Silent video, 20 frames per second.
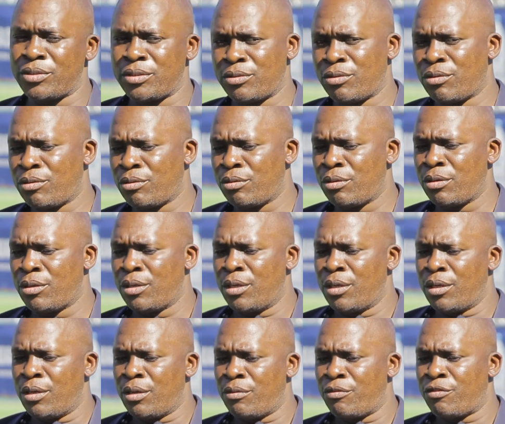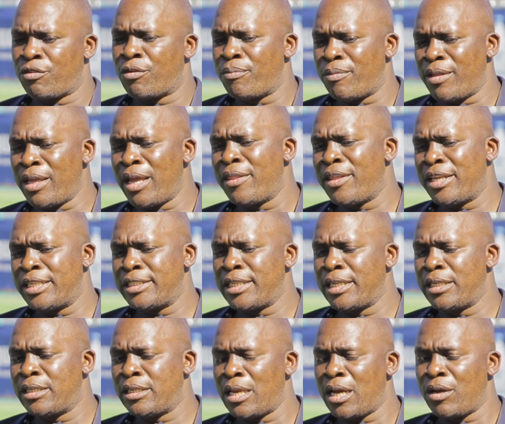So from there they
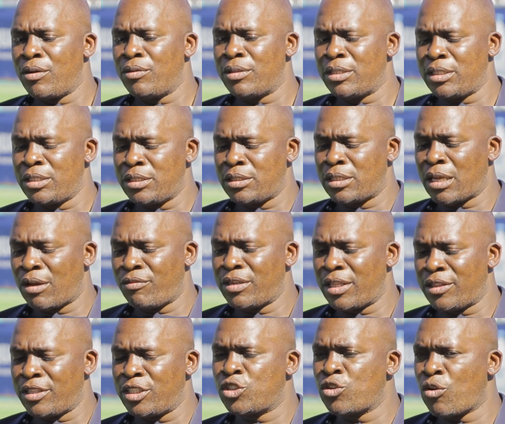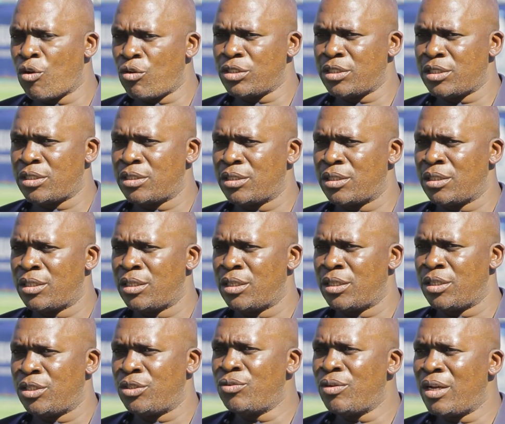said, now after this course,
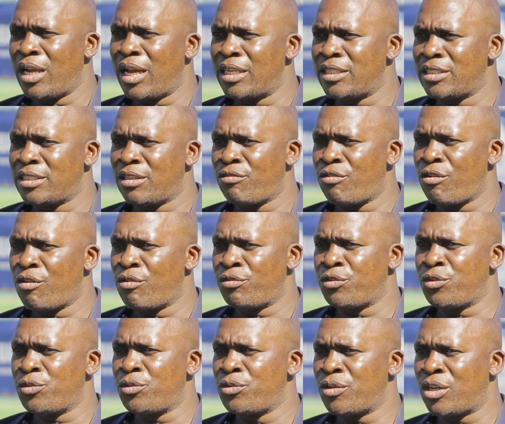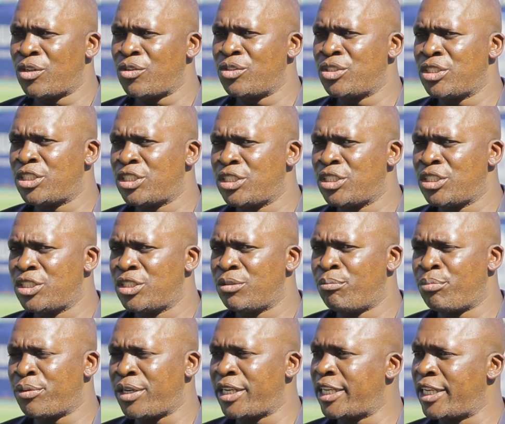you guys, the 4 of you, you are not
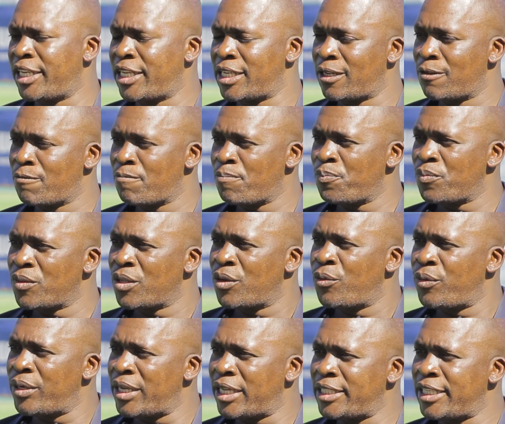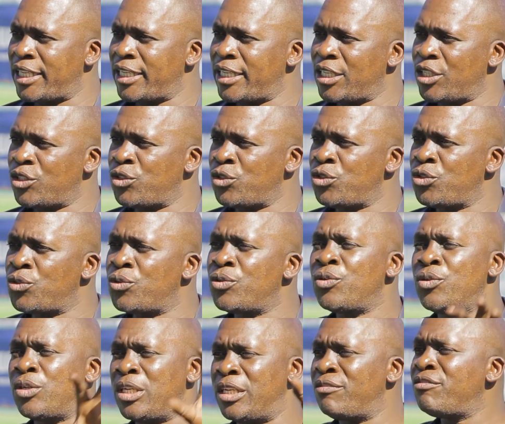breaking. We are taking you to
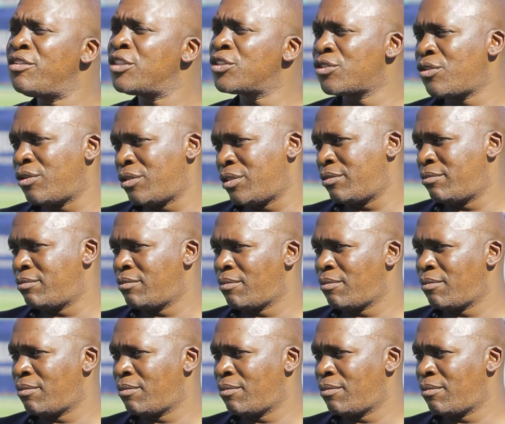Livingstone.